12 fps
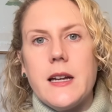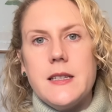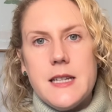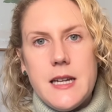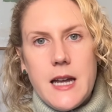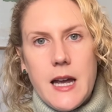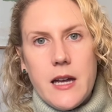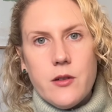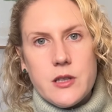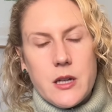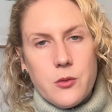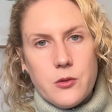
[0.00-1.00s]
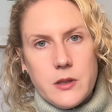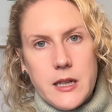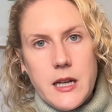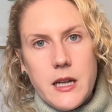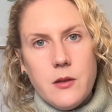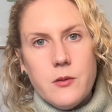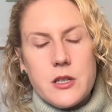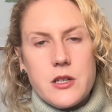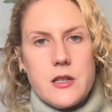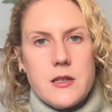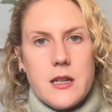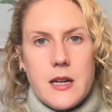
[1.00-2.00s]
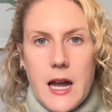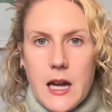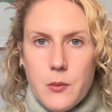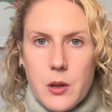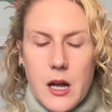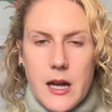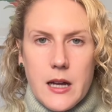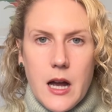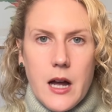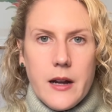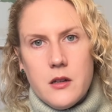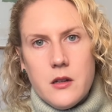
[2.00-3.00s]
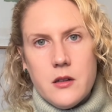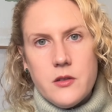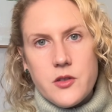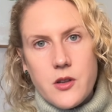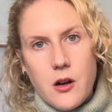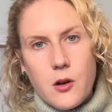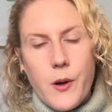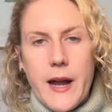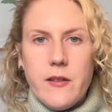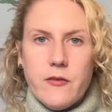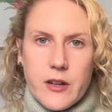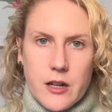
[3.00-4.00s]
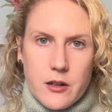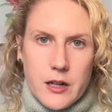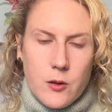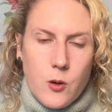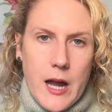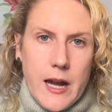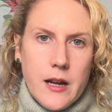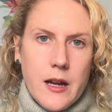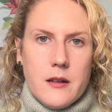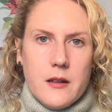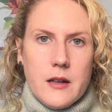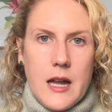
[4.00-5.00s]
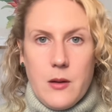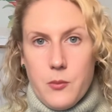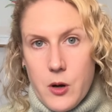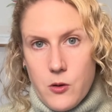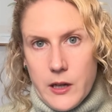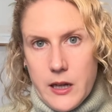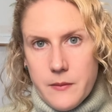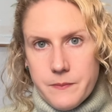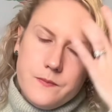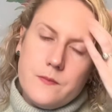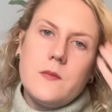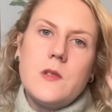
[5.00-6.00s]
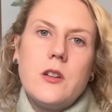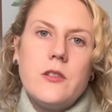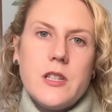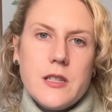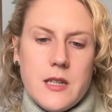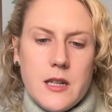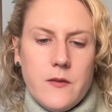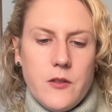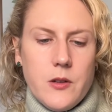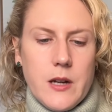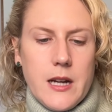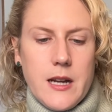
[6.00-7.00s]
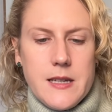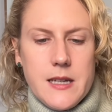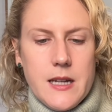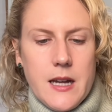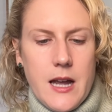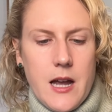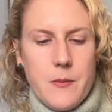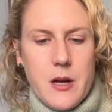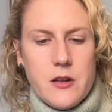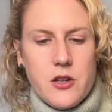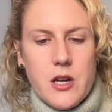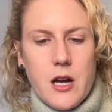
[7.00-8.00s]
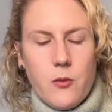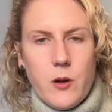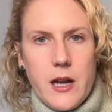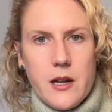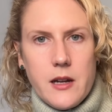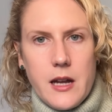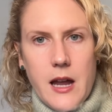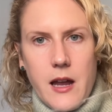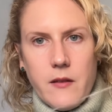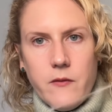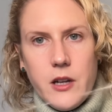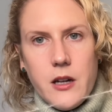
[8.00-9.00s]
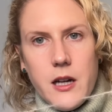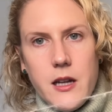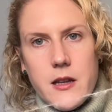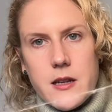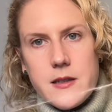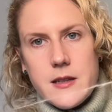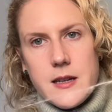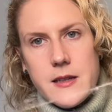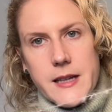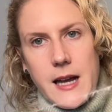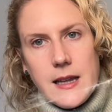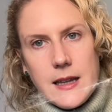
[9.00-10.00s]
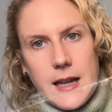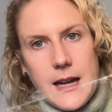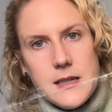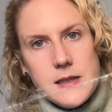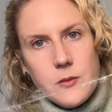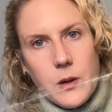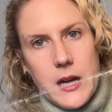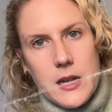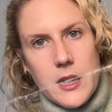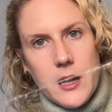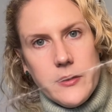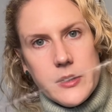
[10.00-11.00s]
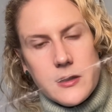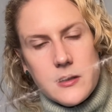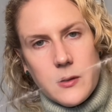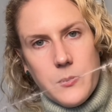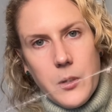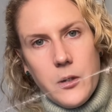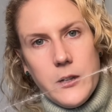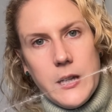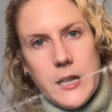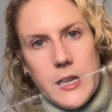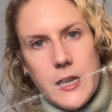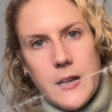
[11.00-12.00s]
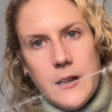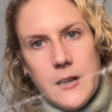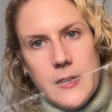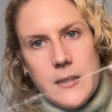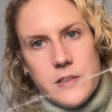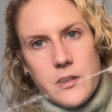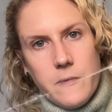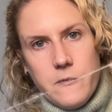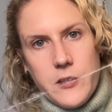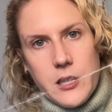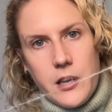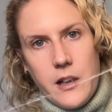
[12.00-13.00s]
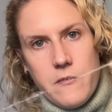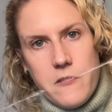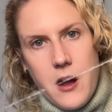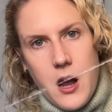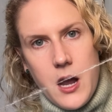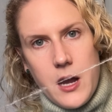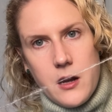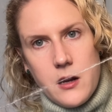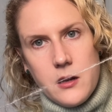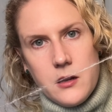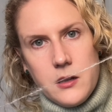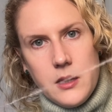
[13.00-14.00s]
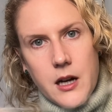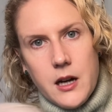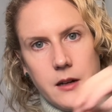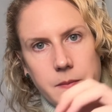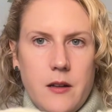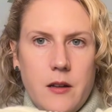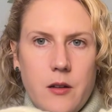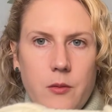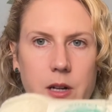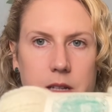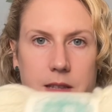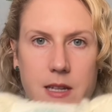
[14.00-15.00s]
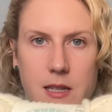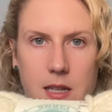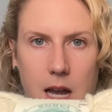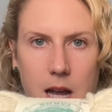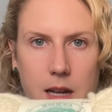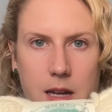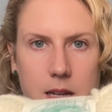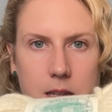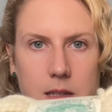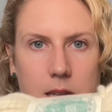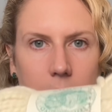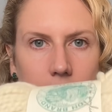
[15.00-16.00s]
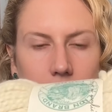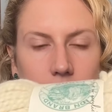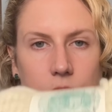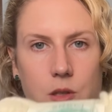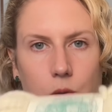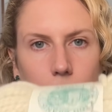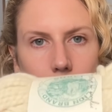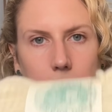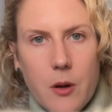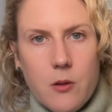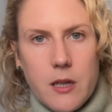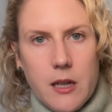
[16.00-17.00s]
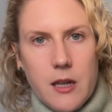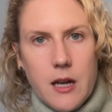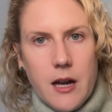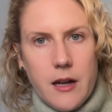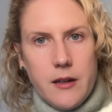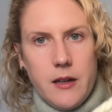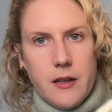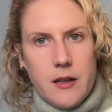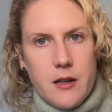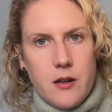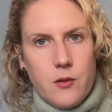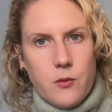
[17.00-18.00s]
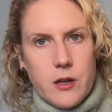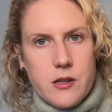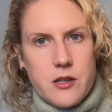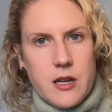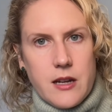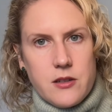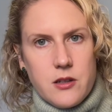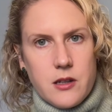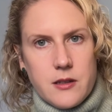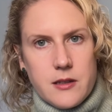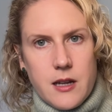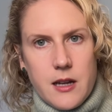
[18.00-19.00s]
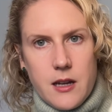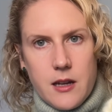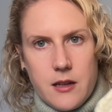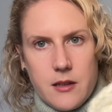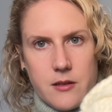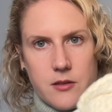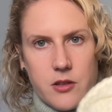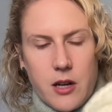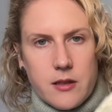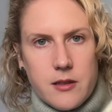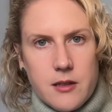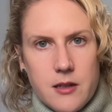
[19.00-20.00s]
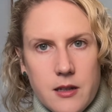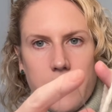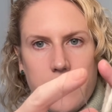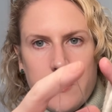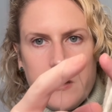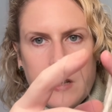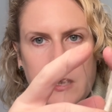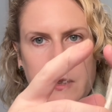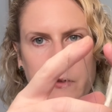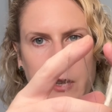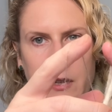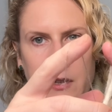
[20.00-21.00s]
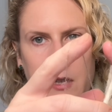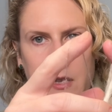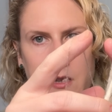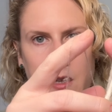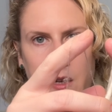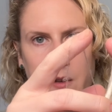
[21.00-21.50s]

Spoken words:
DK or double knitting, which is an 8 ply yarn, sock weight, fingering weight, and bulky. So just to give you an idea how much yarn weight can vary, this is a lace weight yarn, this is a mohair, so very fine yarn, whereas this yarn is a super bulky yarn, which as you can see is just significantly thicker.